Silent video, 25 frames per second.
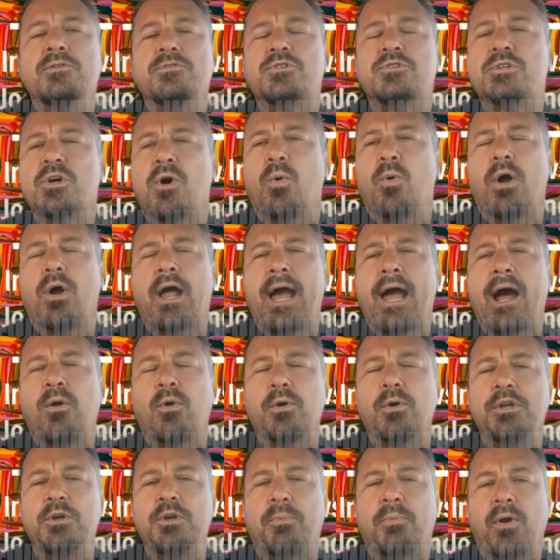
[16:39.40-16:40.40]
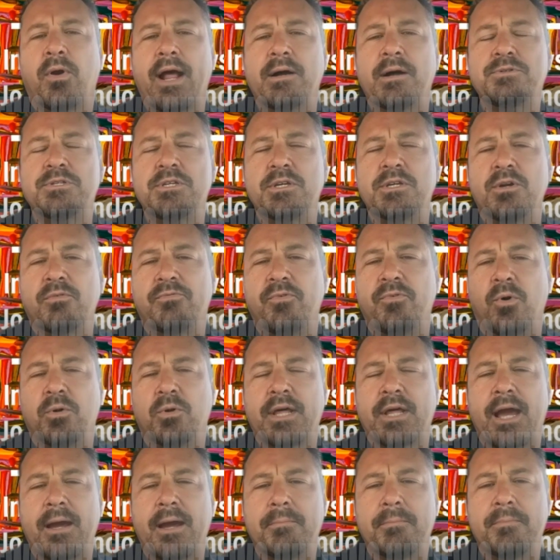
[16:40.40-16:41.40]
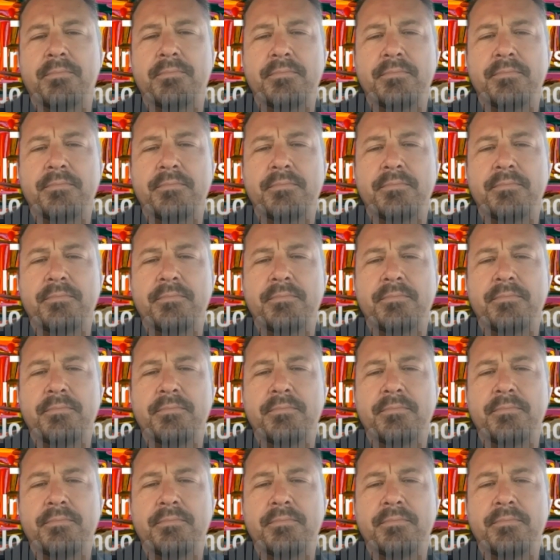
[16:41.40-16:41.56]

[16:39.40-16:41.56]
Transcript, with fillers: So, how are you pronouncing your full name?